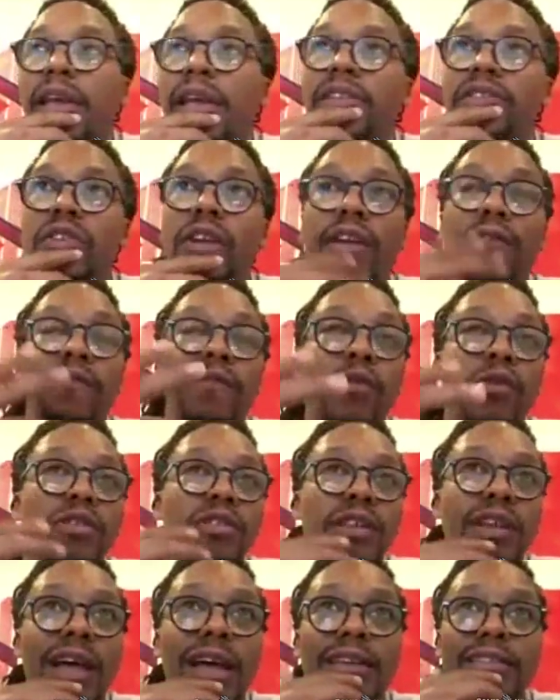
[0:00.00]
And so that
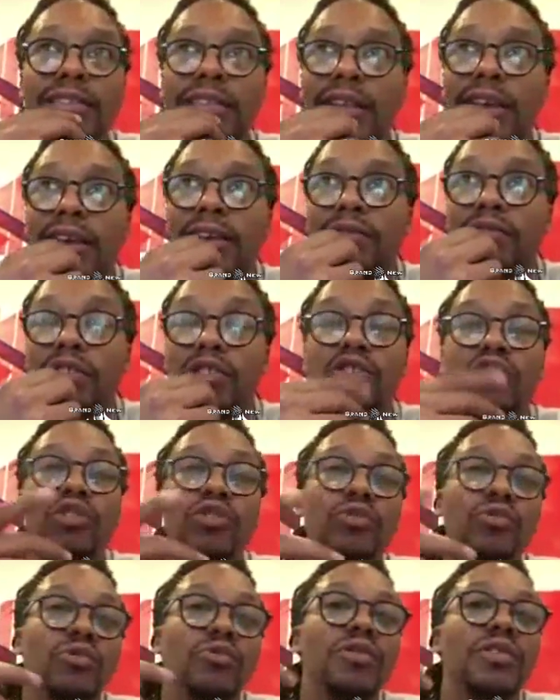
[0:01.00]
forced a lot of slaves to
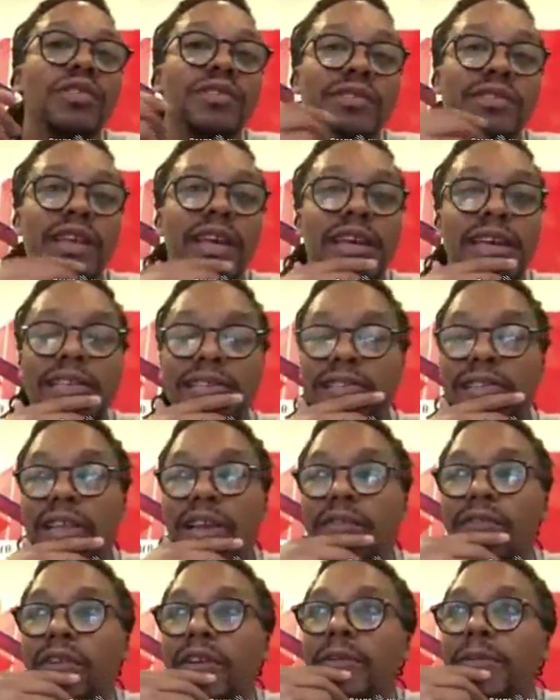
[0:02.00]
choose to stay in
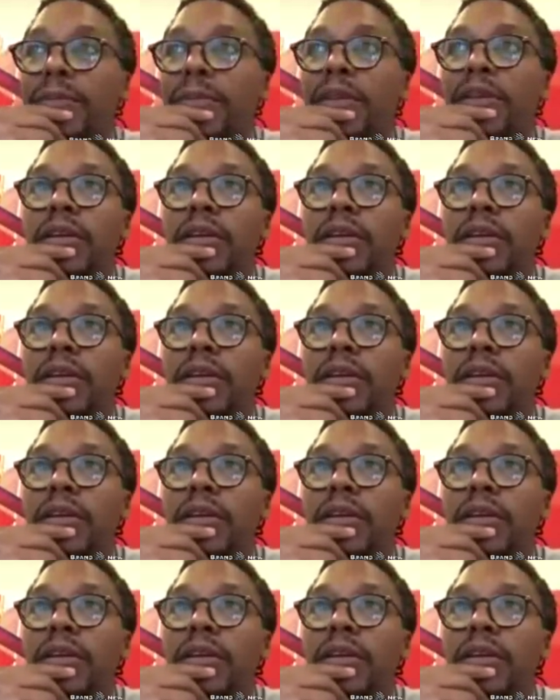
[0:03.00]
slavery.